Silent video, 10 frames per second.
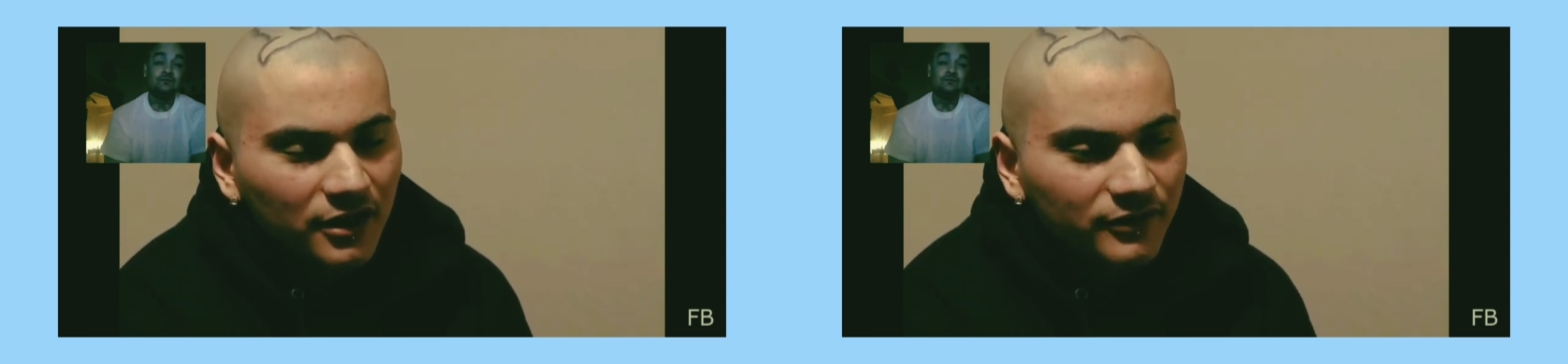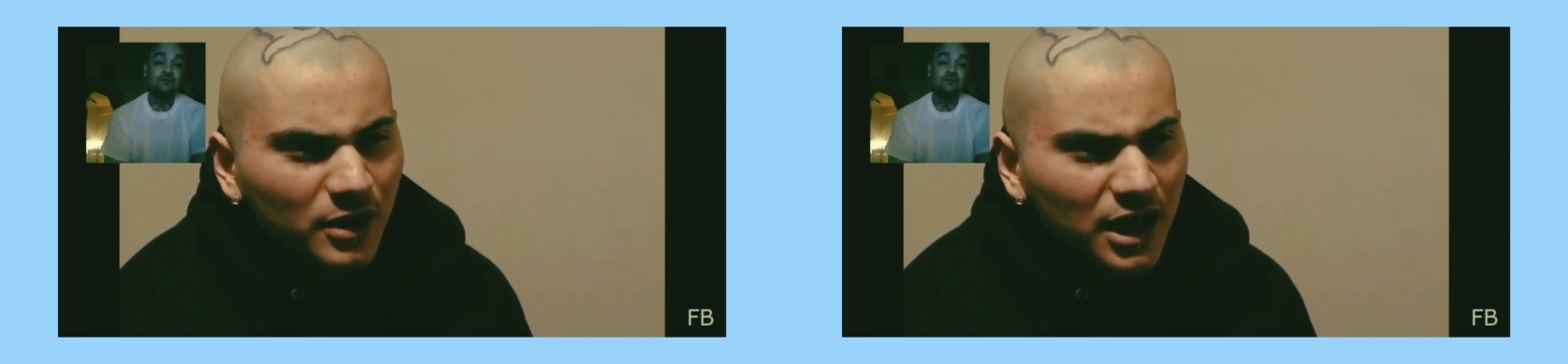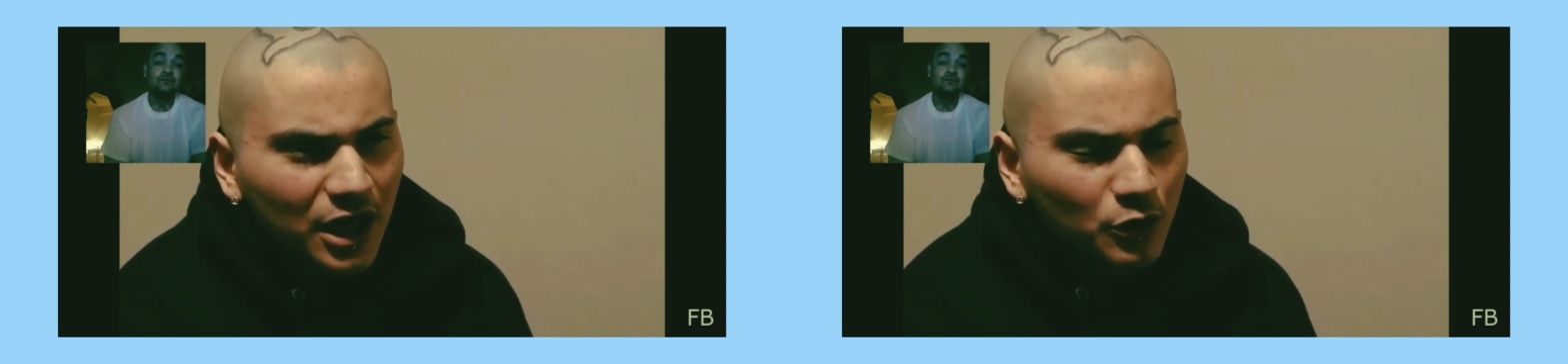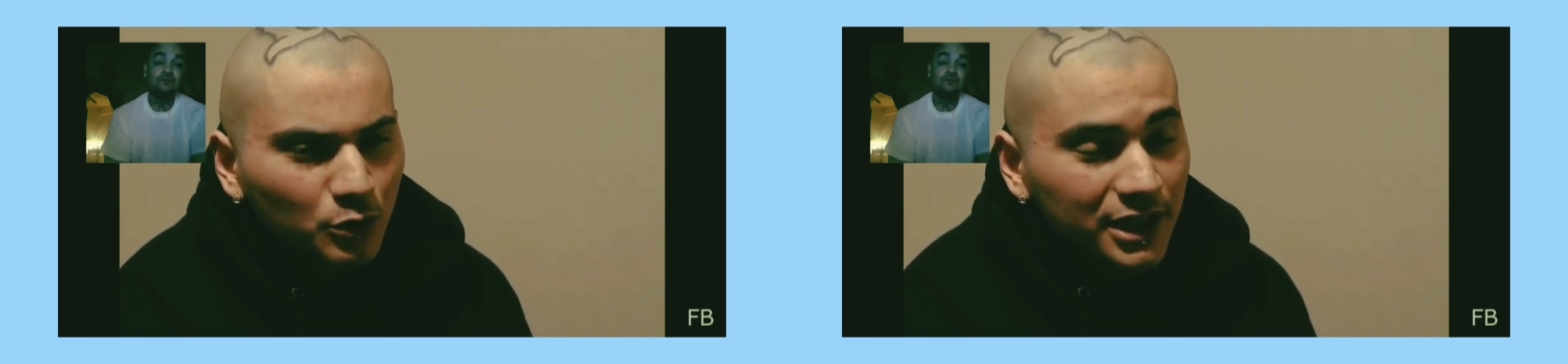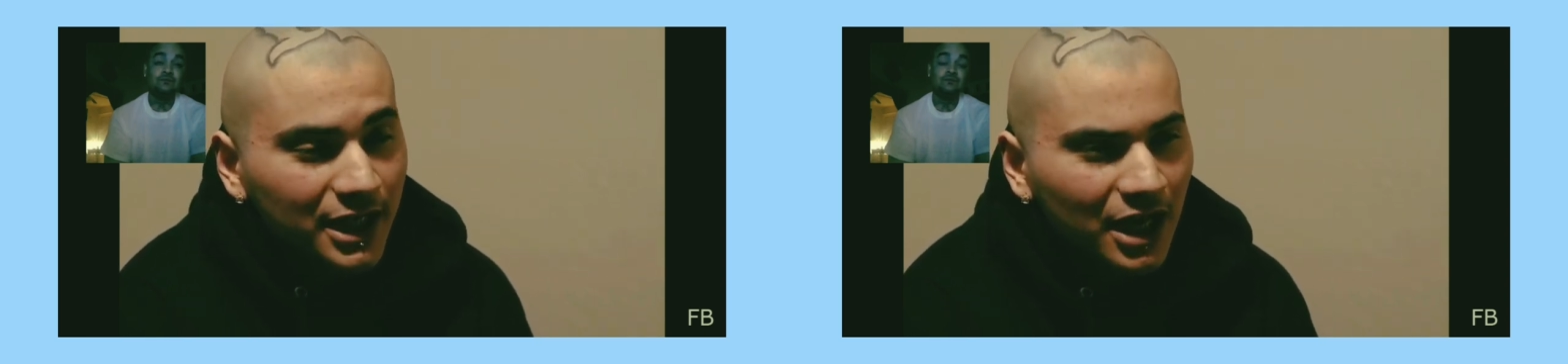I feel like I
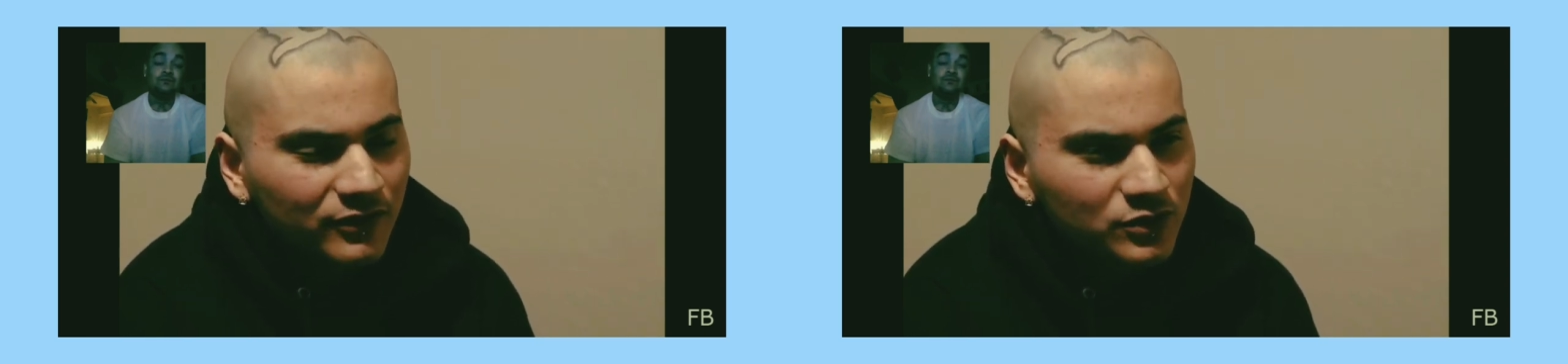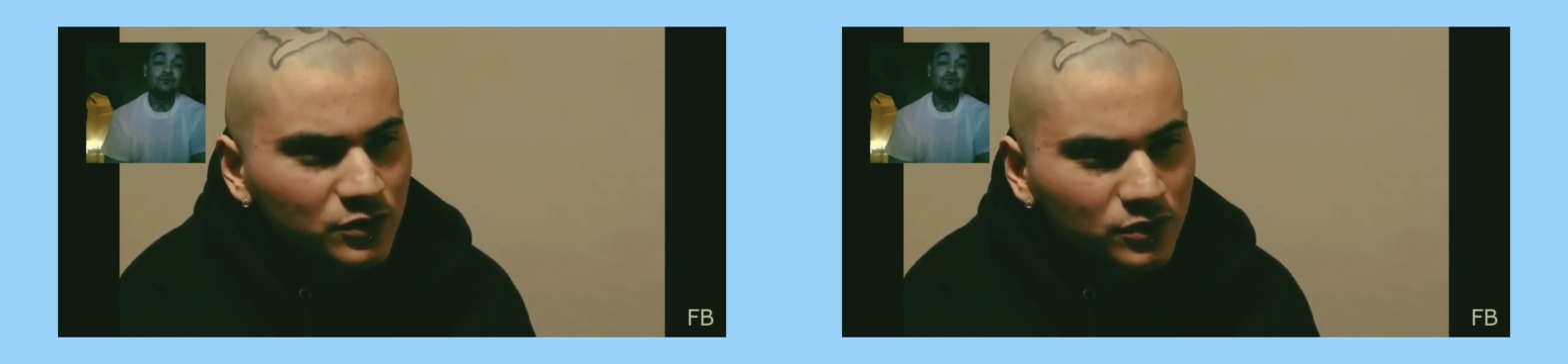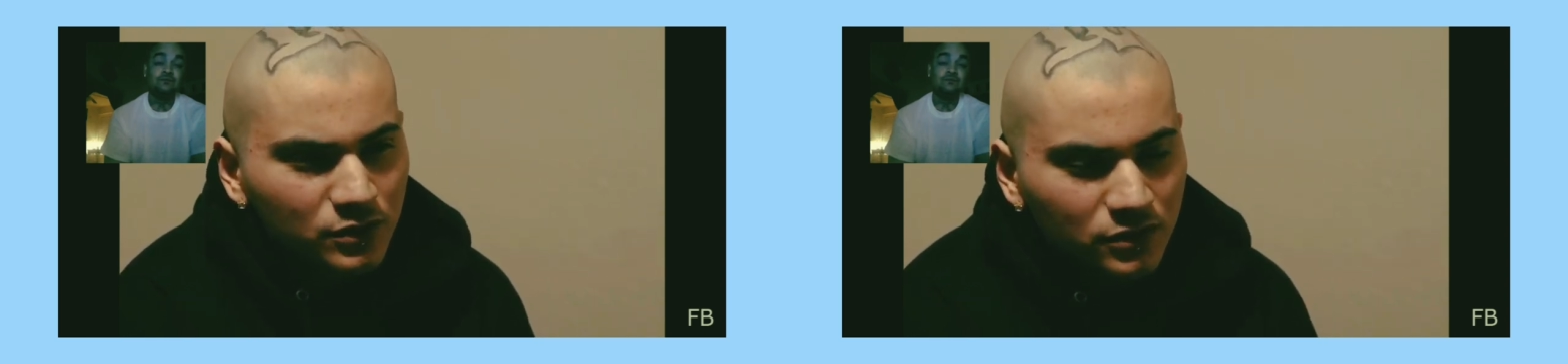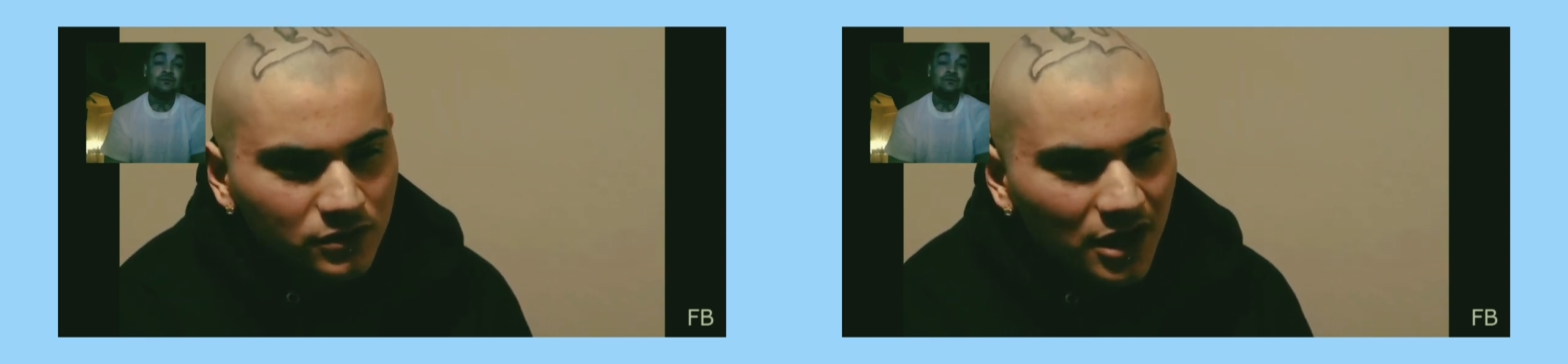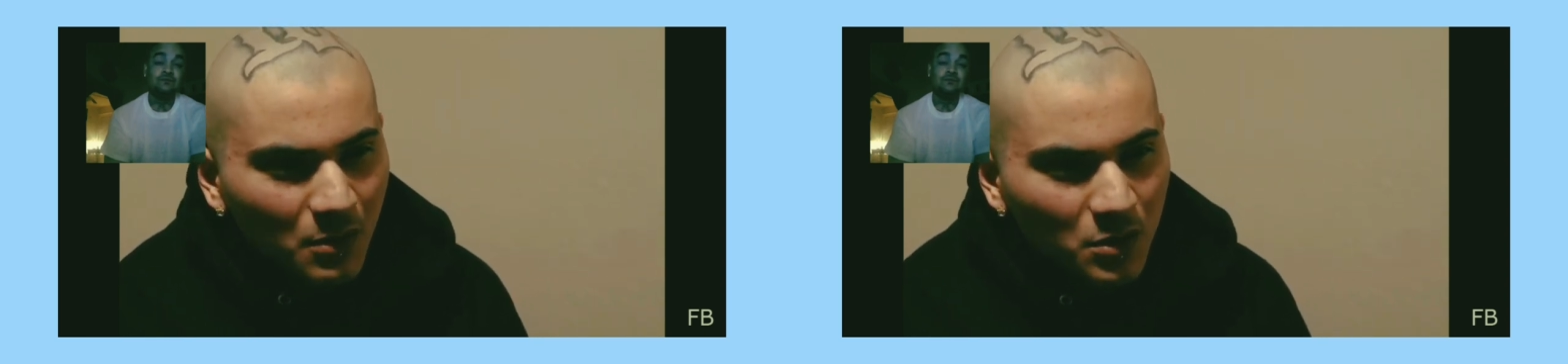don't really have to
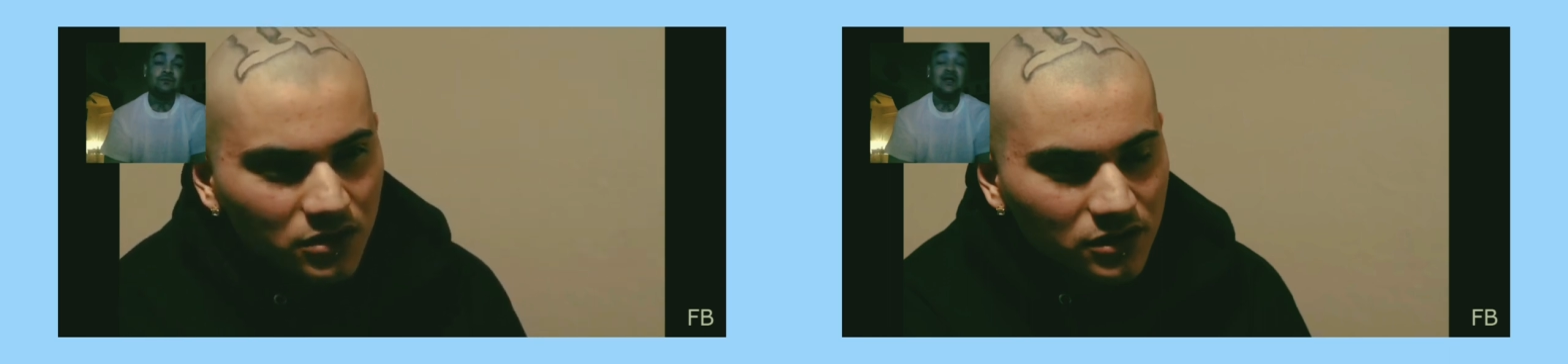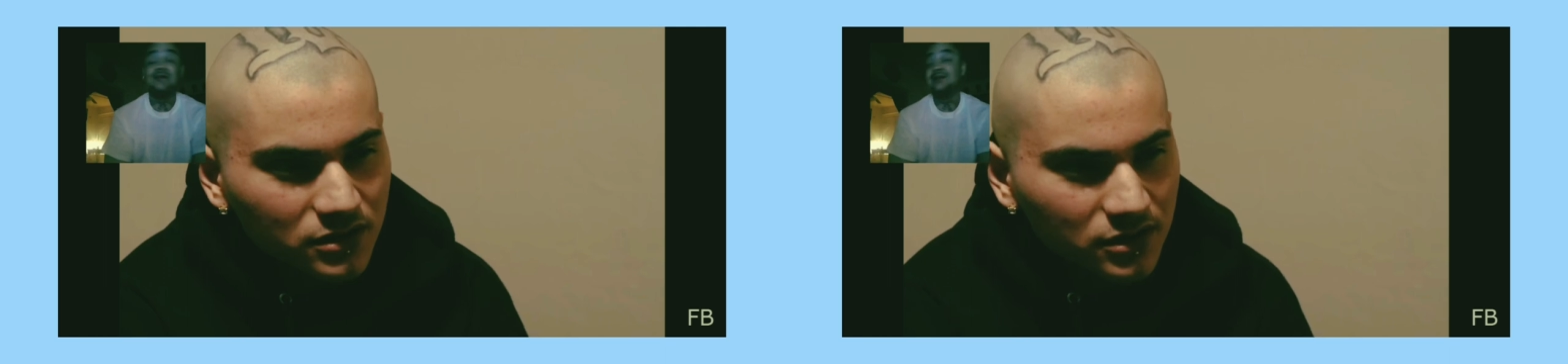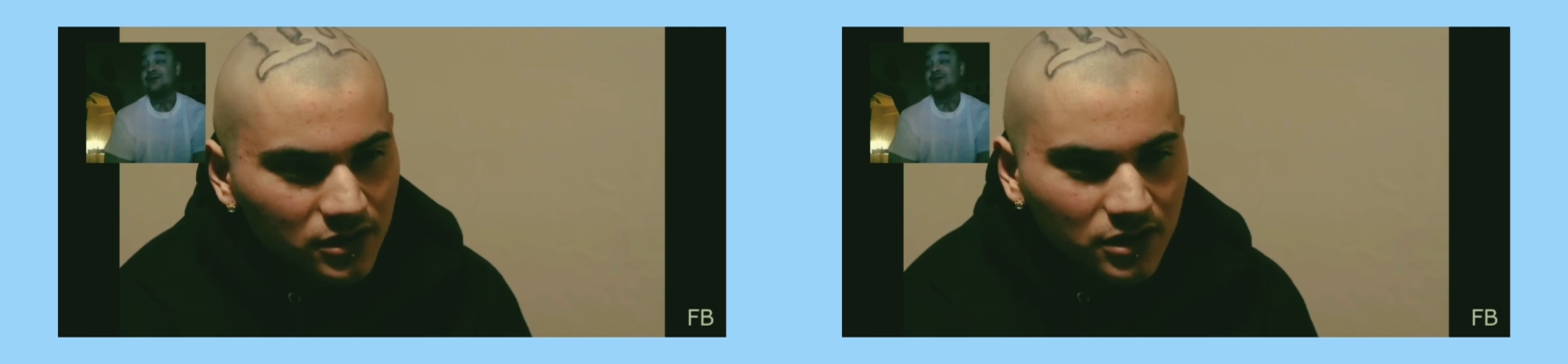that much.